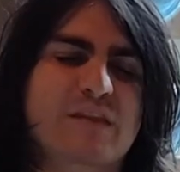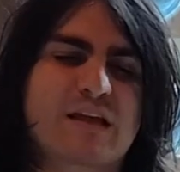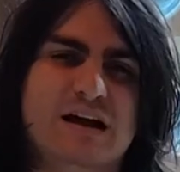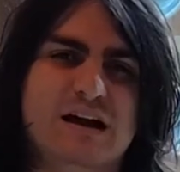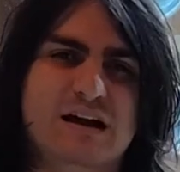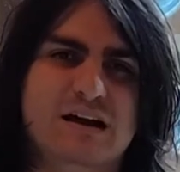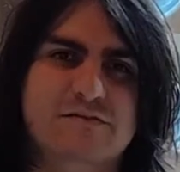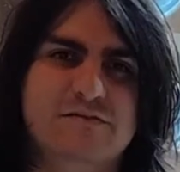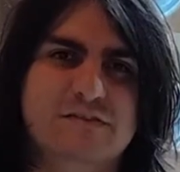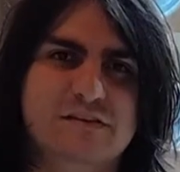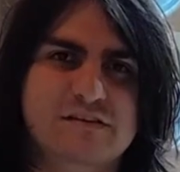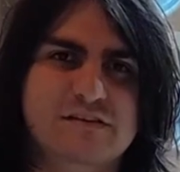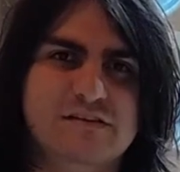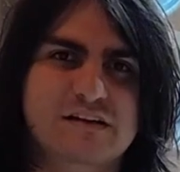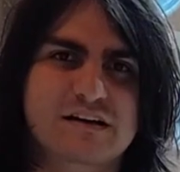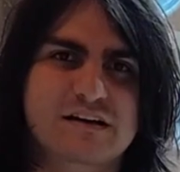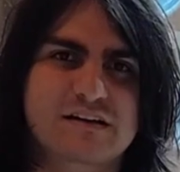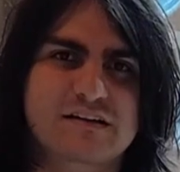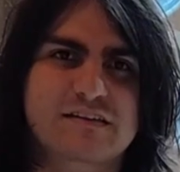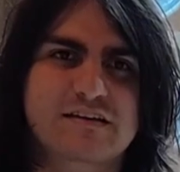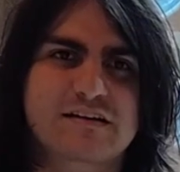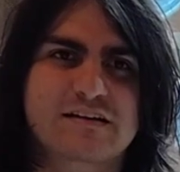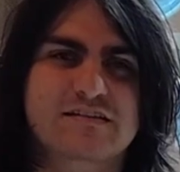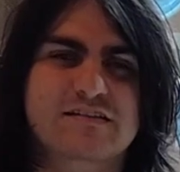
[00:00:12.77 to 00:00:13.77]
I've
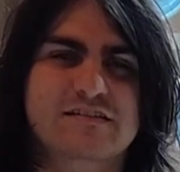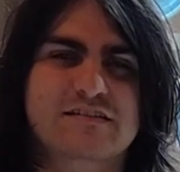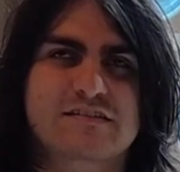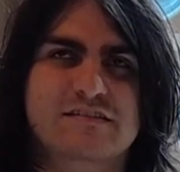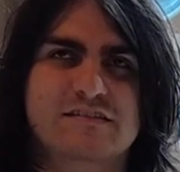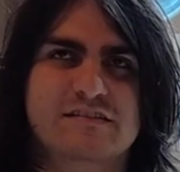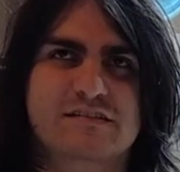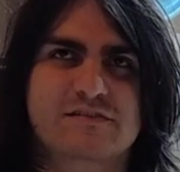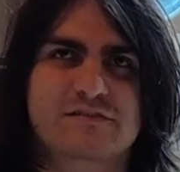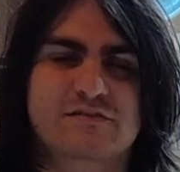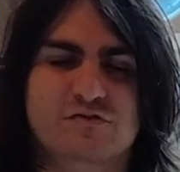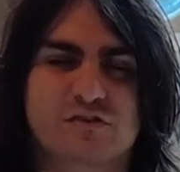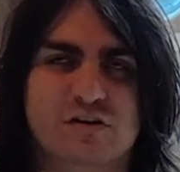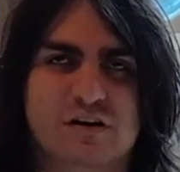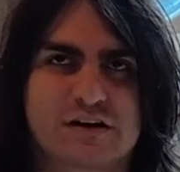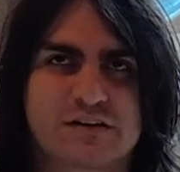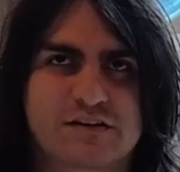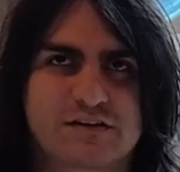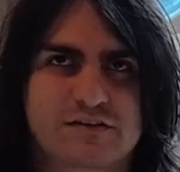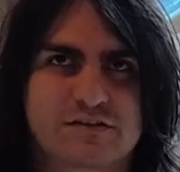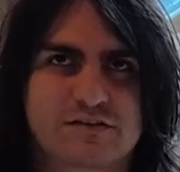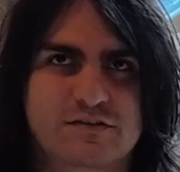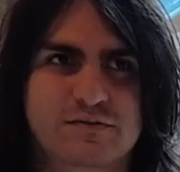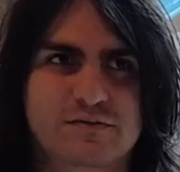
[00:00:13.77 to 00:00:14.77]
decided that instead of trying
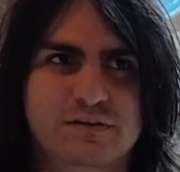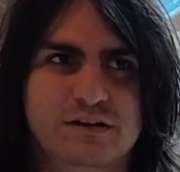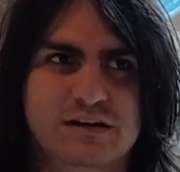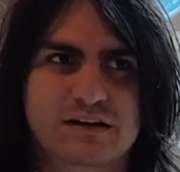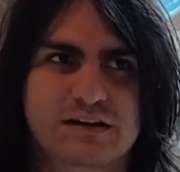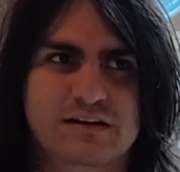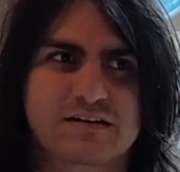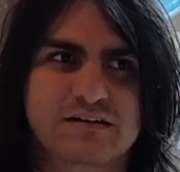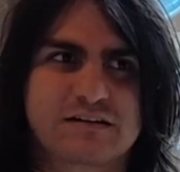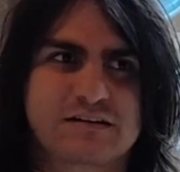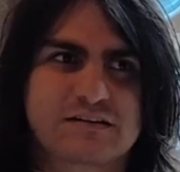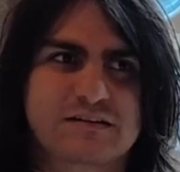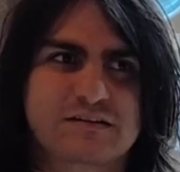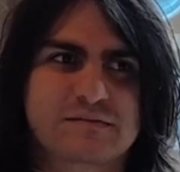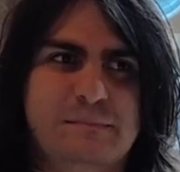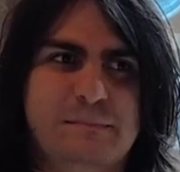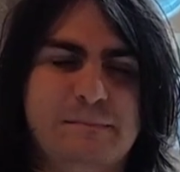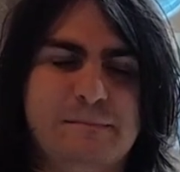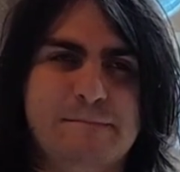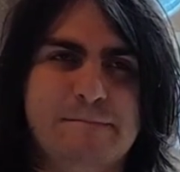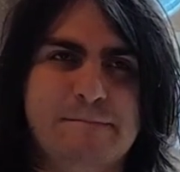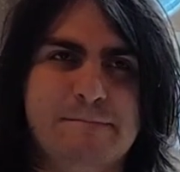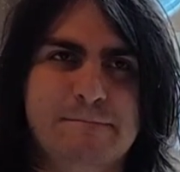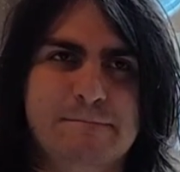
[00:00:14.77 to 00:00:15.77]
to do like a
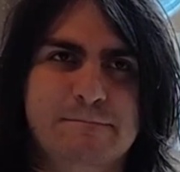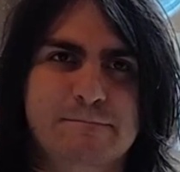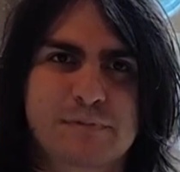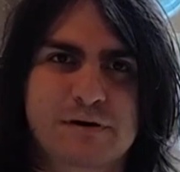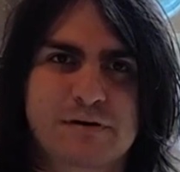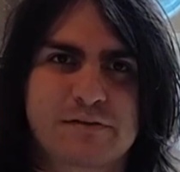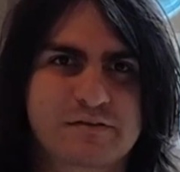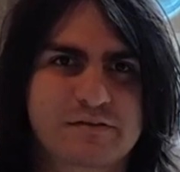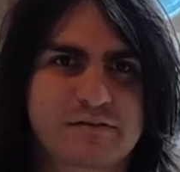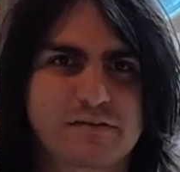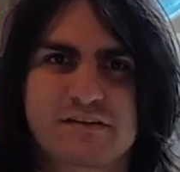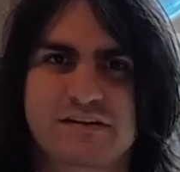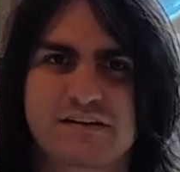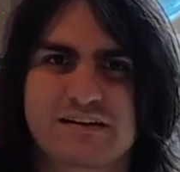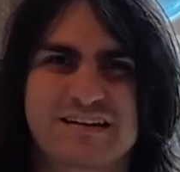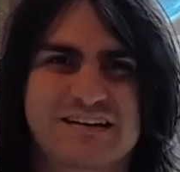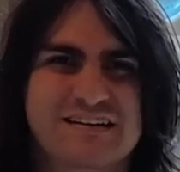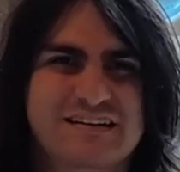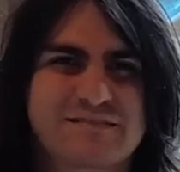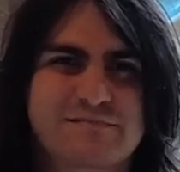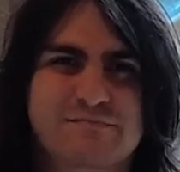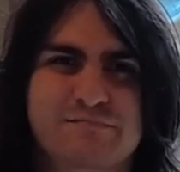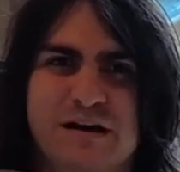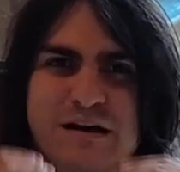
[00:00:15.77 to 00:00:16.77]

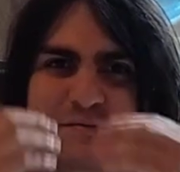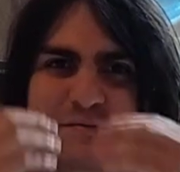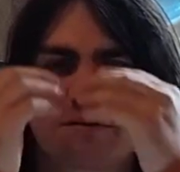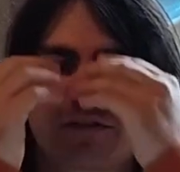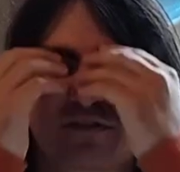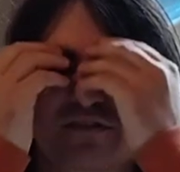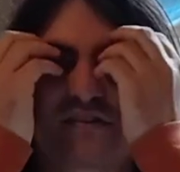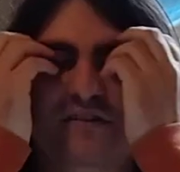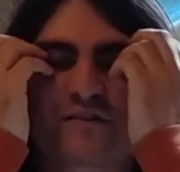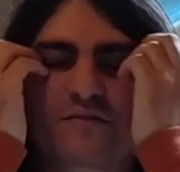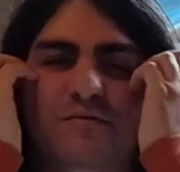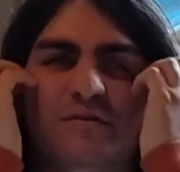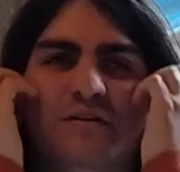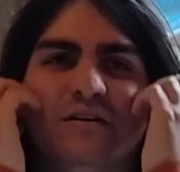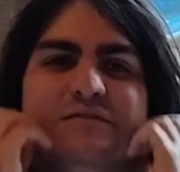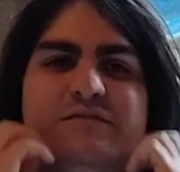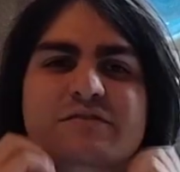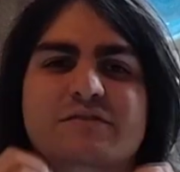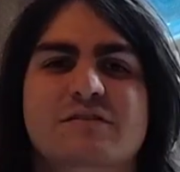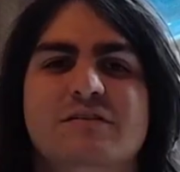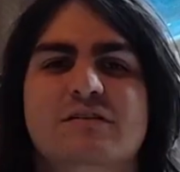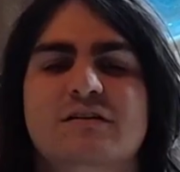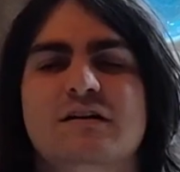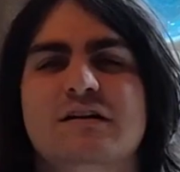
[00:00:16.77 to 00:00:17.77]
monthly, bi-monthly,
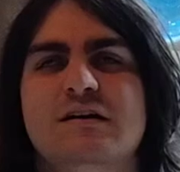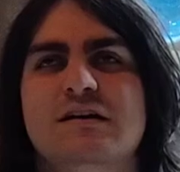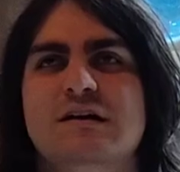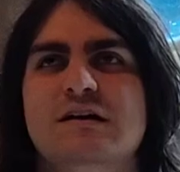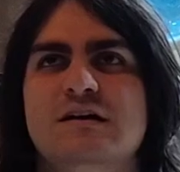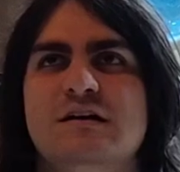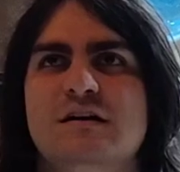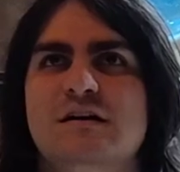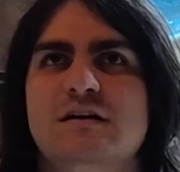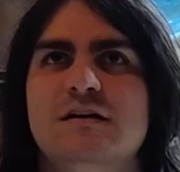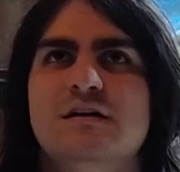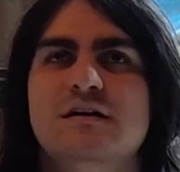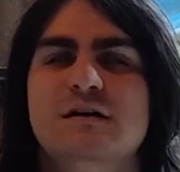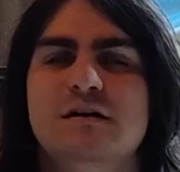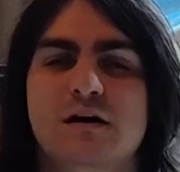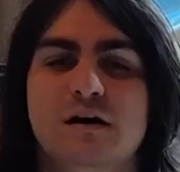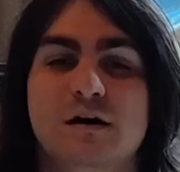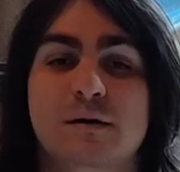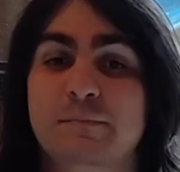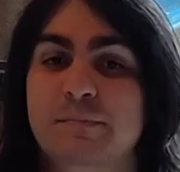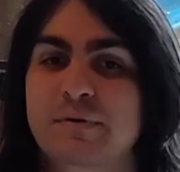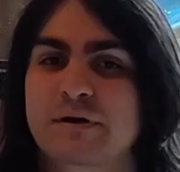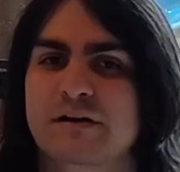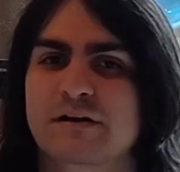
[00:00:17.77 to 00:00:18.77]
whatever,
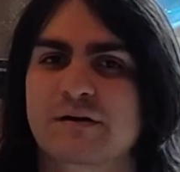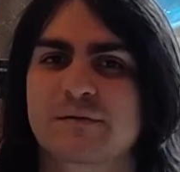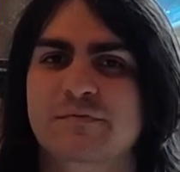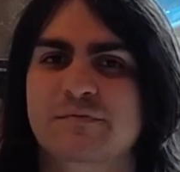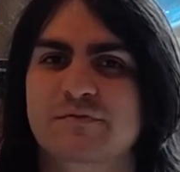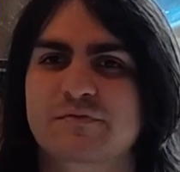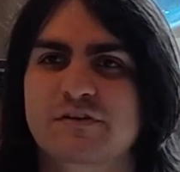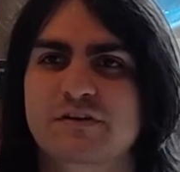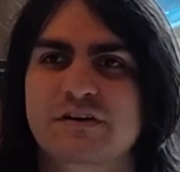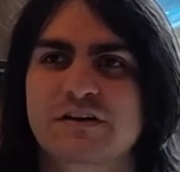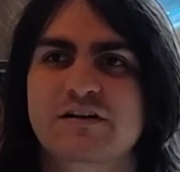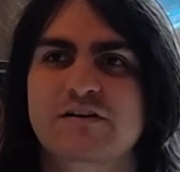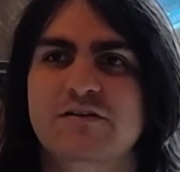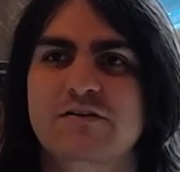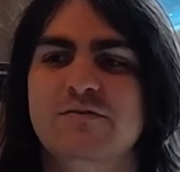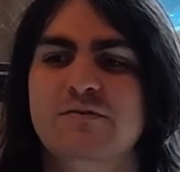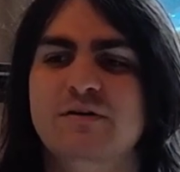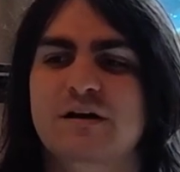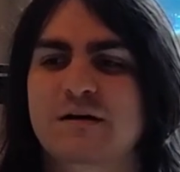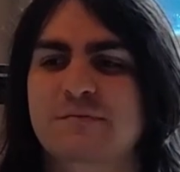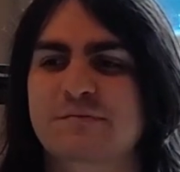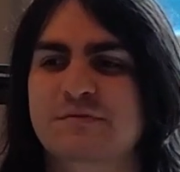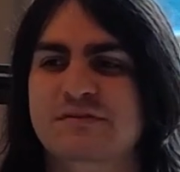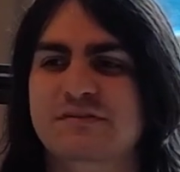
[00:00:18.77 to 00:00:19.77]
pickups video,
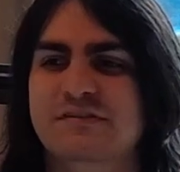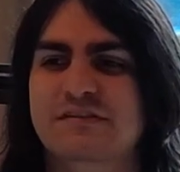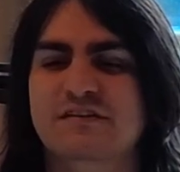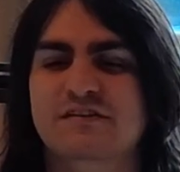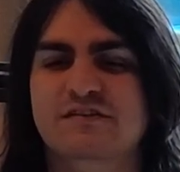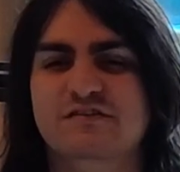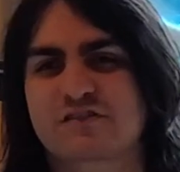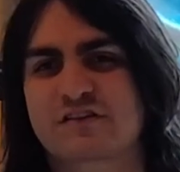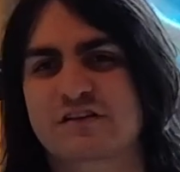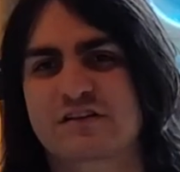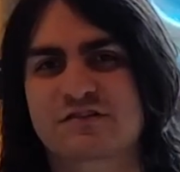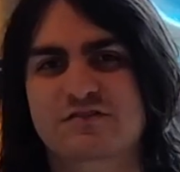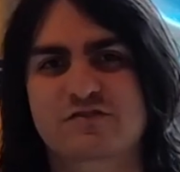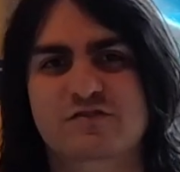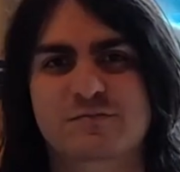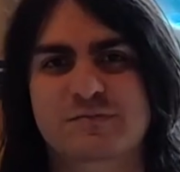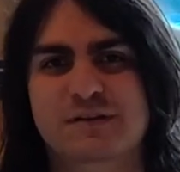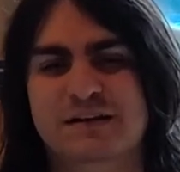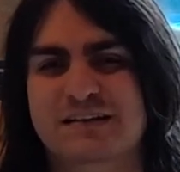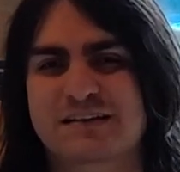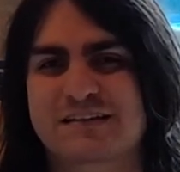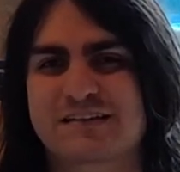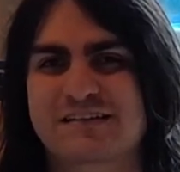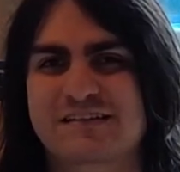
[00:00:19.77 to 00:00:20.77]
I'm instead just gonna do them
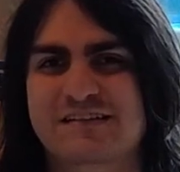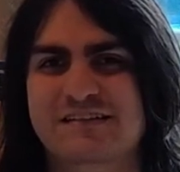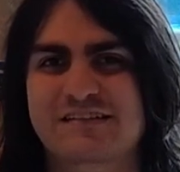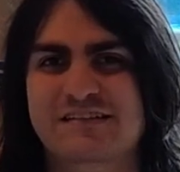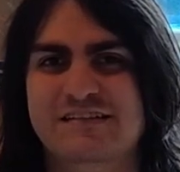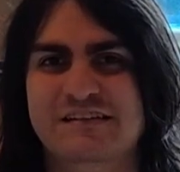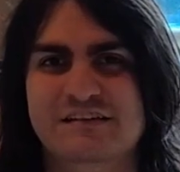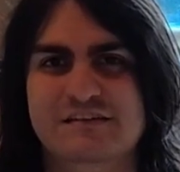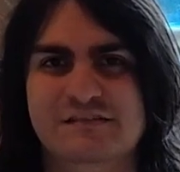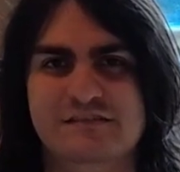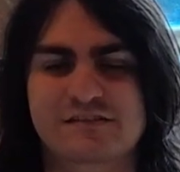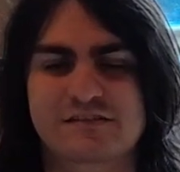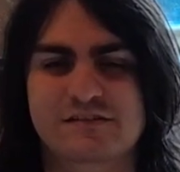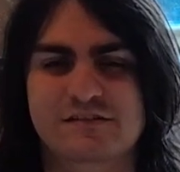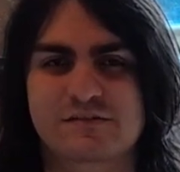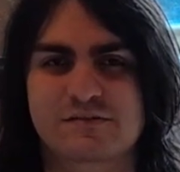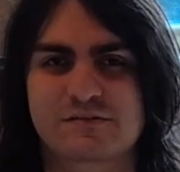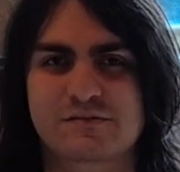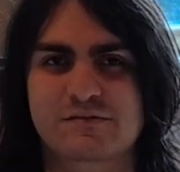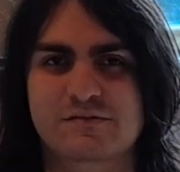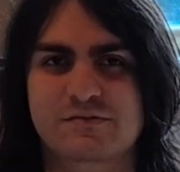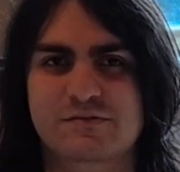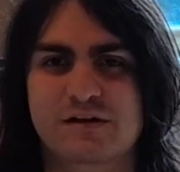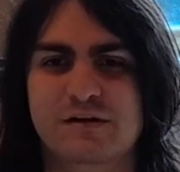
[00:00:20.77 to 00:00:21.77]
like seasonal,
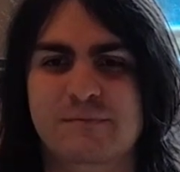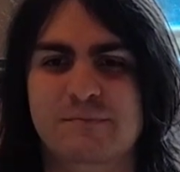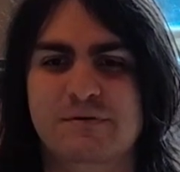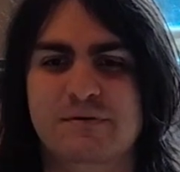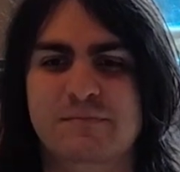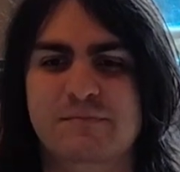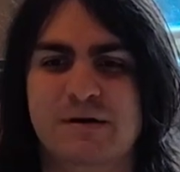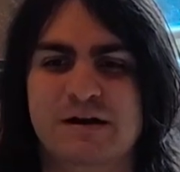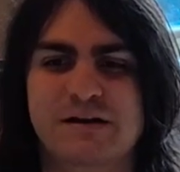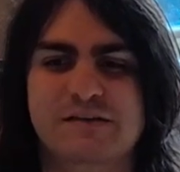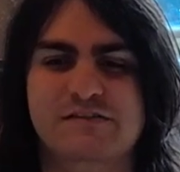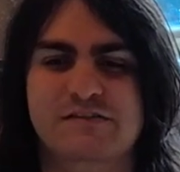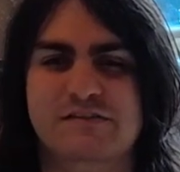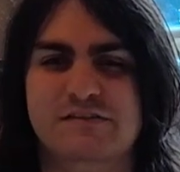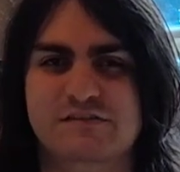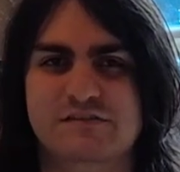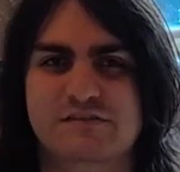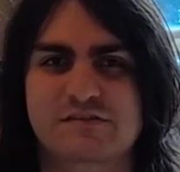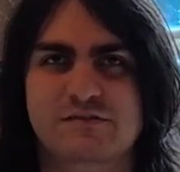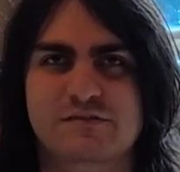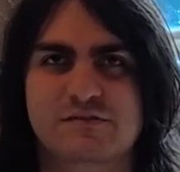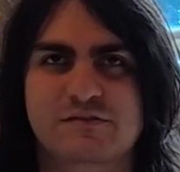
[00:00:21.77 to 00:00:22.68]
that by seasonal.